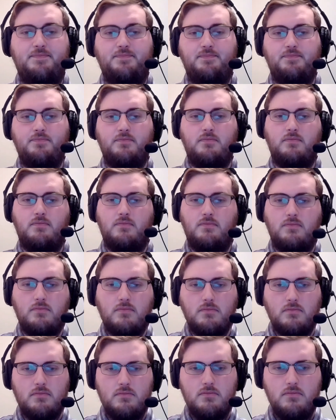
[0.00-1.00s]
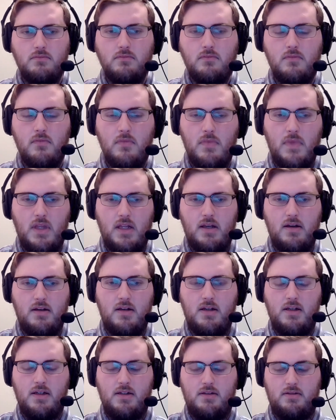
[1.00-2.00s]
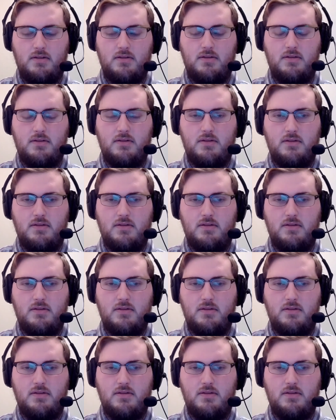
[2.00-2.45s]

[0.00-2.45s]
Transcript: [no speech]